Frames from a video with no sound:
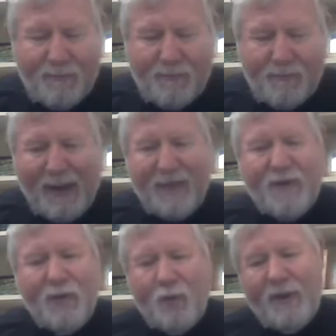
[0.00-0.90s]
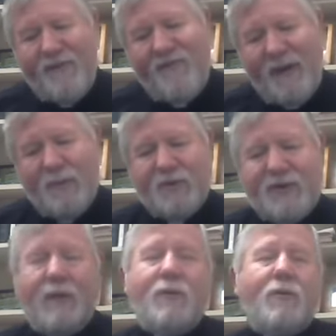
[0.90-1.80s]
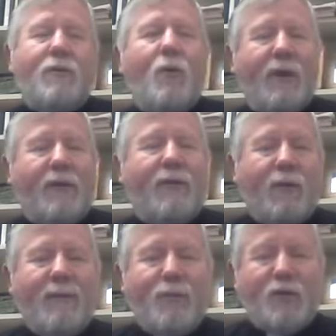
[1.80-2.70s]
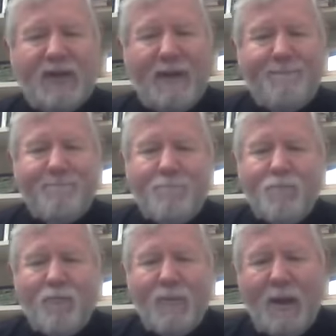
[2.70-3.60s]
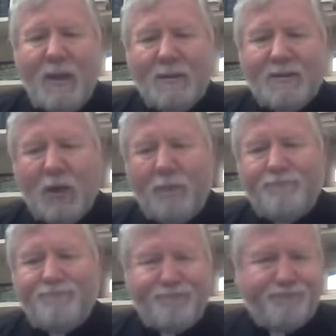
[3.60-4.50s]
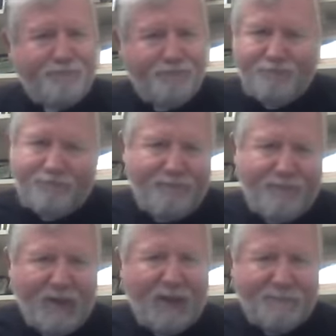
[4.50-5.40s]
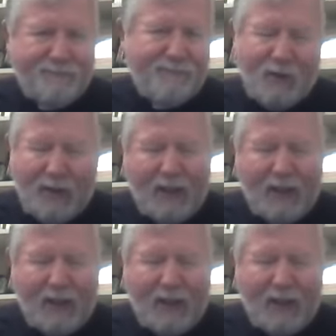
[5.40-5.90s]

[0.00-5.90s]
Matthew 25%, Luke 23%. So, no, you're not